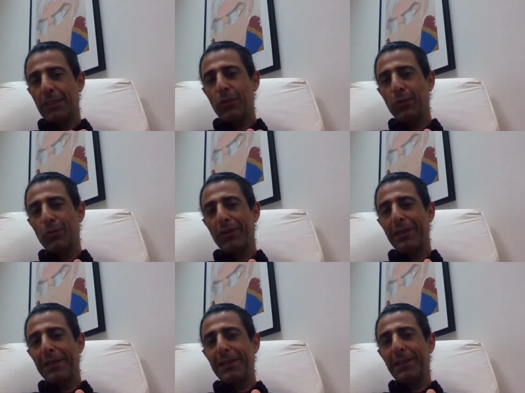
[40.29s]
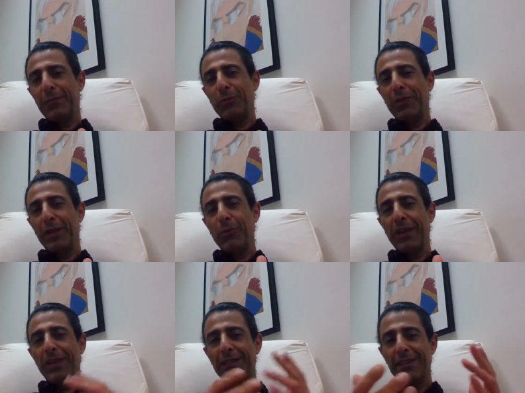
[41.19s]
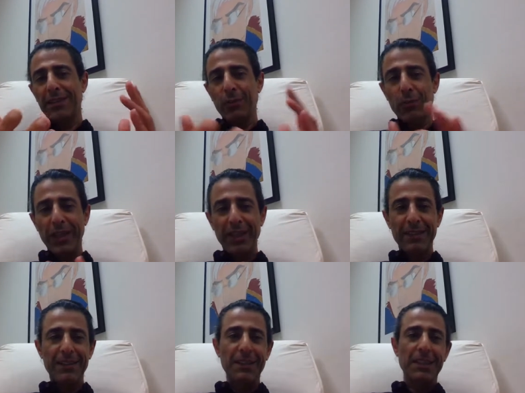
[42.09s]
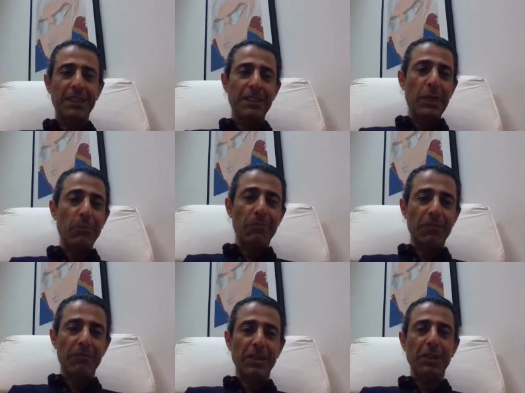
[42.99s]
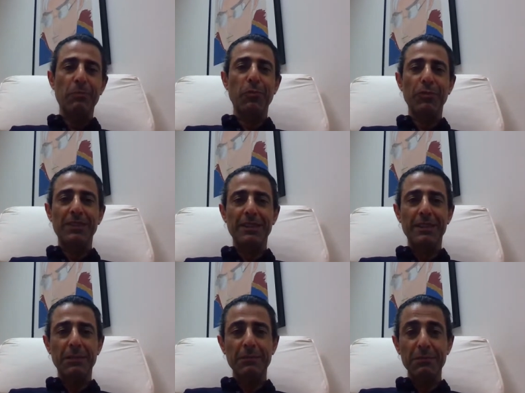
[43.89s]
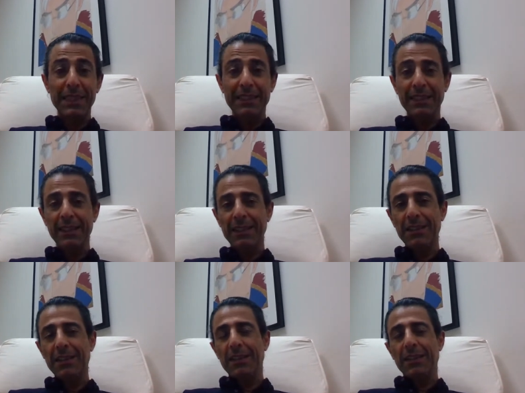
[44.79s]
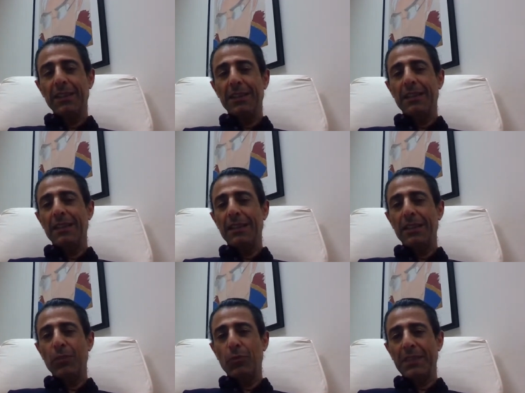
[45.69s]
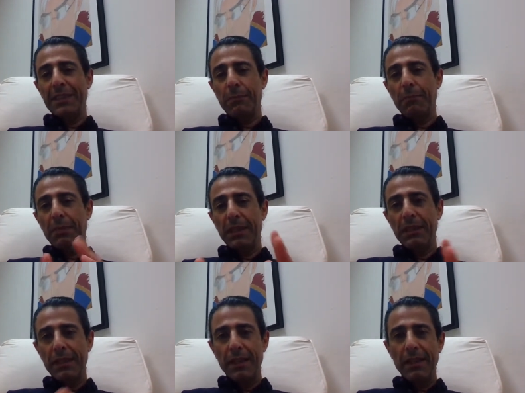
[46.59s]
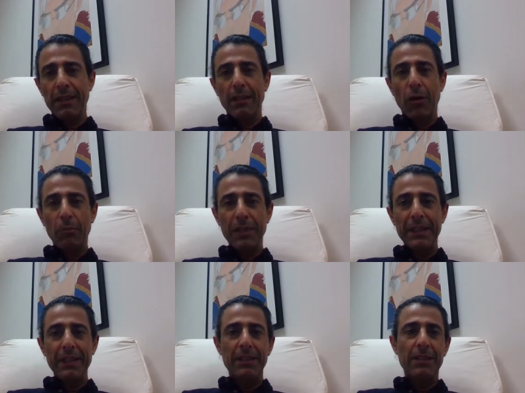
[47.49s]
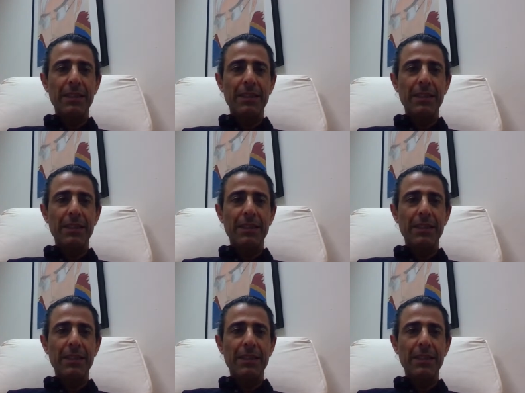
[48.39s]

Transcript: So today we had a very important meeting with a big company